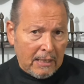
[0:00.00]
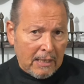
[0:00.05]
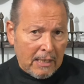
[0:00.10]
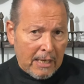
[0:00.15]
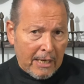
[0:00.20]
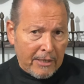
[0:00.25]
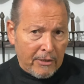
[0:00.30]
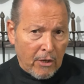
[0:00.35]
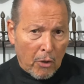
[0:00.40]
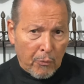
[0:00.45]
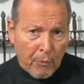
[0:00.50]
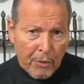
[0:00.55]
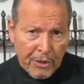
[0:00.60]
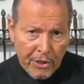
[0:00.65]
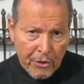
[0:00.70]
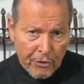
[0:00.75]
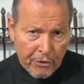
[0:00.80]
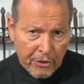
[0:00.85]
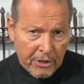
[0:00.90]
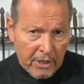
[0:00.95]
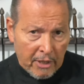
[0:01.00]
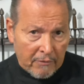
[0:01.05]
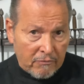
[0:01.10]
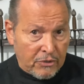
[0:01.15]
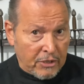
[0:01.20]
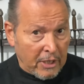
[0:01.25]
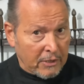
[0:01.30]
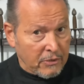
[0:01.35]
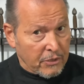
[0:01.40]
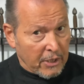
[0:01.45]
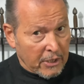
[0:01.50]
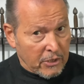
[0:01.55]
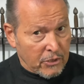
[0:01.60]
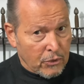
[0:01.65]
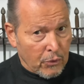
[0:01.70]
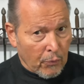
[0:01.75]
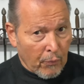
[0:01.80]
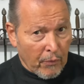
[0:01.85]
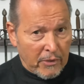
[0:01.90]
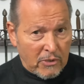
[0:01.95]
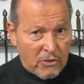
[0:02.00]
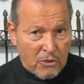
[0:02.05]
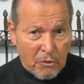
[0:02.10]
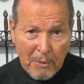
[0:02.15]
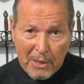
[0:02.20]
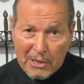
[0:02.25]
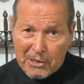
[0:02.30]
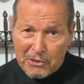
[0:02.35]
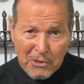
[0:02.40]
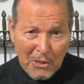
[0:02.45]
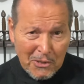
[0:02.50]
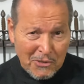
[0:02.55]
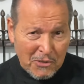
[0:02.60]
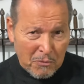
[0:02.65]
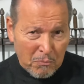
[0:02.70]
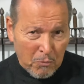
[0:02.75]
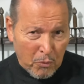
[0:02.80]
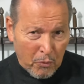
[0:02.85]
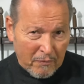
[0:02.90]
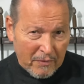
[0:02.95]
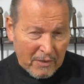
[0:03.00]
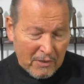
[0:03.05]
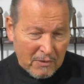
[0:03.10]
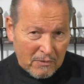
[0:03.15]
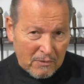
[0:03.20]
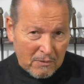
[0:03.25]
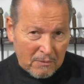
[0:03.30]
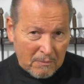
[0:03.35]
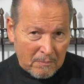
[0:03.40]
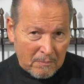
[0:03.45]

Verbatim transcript: I'd already heard enough sensei stories to make a dozen movies.